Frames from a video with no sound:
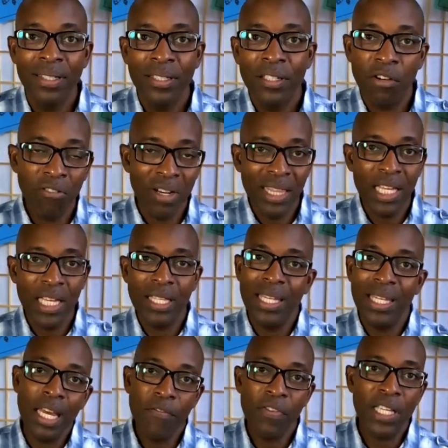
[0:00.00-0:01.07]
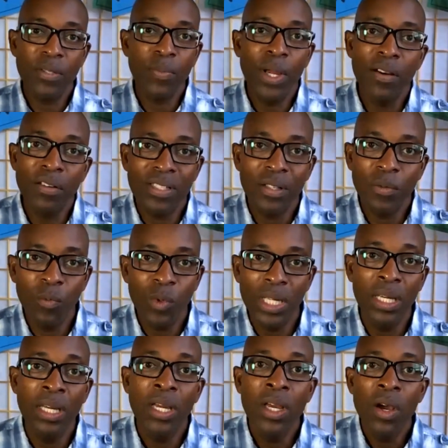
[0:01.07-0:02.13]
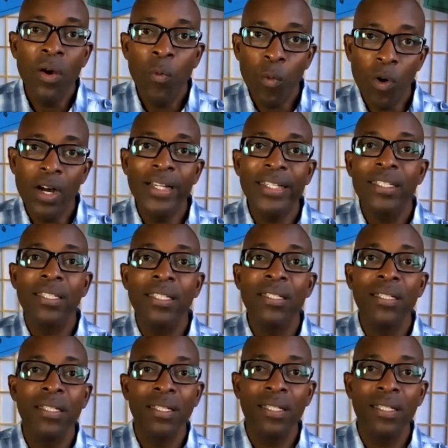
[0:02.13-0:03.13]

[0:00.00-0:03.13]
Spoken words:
to create the life experience that we want,